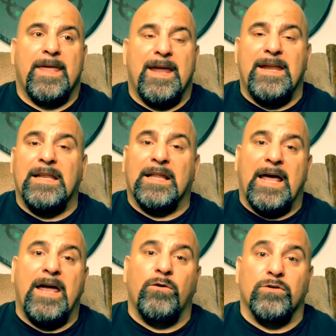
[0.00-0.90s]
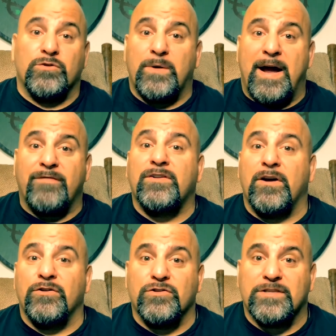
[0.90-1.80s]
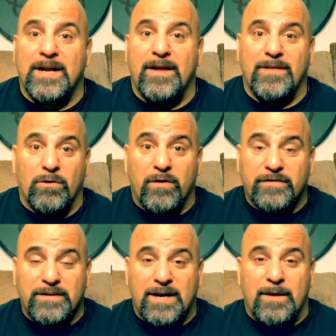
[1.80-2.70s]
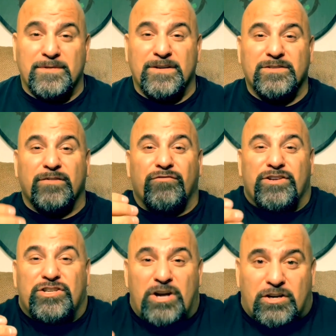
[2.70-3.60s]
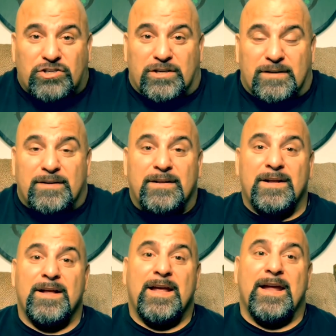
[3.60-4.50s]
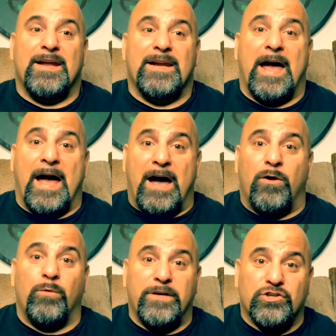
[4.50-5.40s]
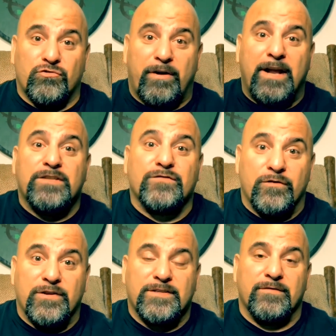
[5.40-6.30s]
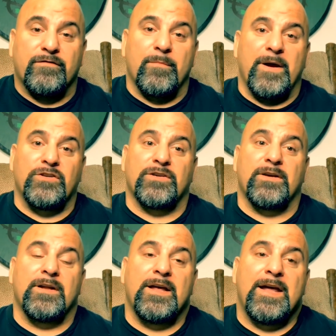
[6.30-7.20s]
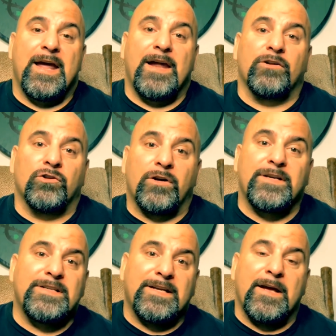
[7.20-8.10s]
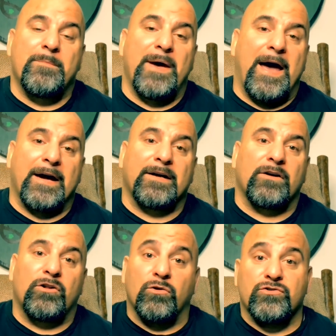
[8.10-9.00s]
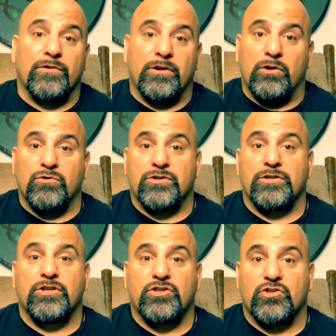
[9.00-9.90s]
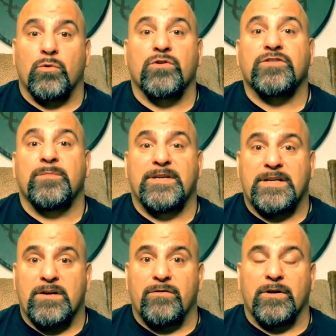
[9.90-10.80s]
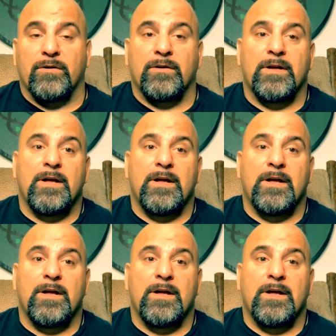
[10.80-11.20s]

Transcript: in language, we have to understand that oftentimes there's a reduction in how we transfer this information. And looking to get back closer and closer to source material